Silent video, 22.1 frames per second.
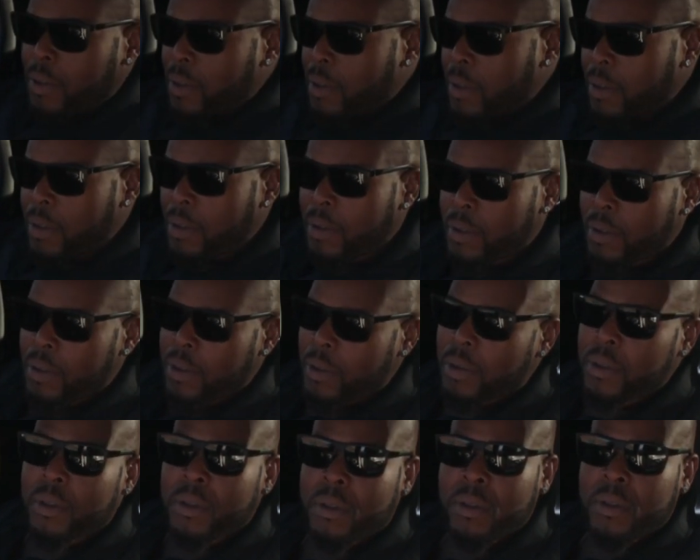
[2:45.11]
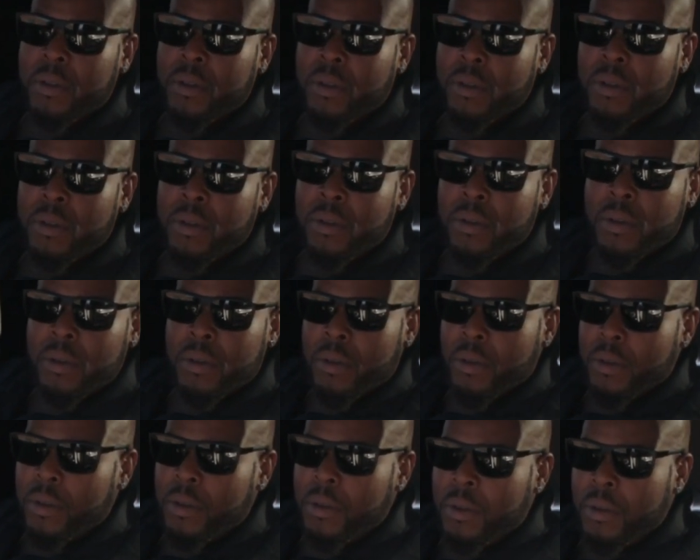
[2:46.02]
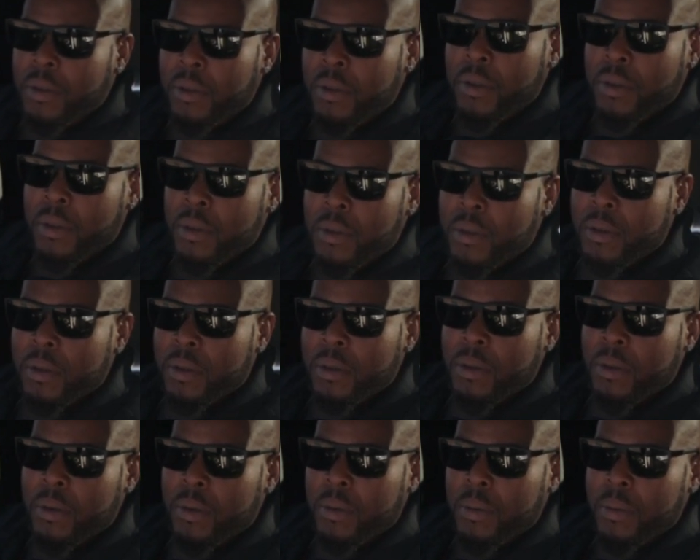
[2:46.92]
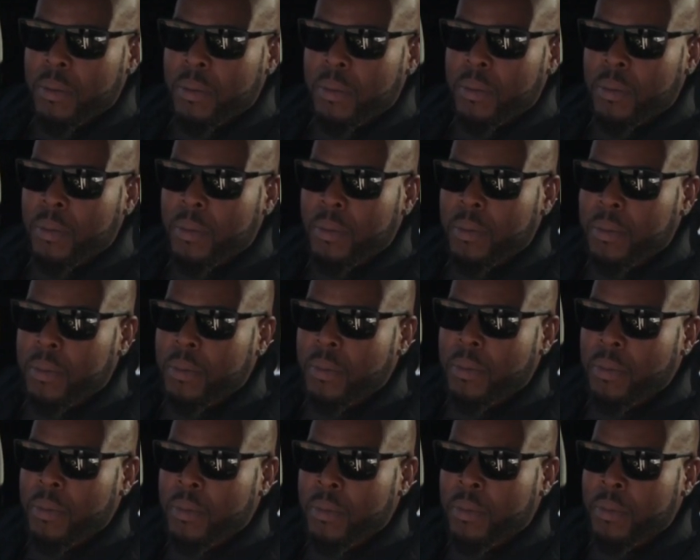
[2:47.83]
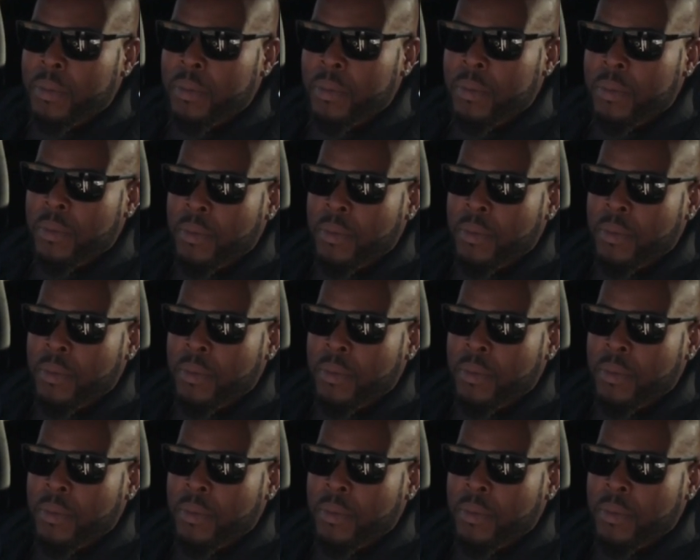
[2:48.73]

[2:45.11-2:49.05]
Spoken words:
being on that side, you can tell one exhaust system is completely closed.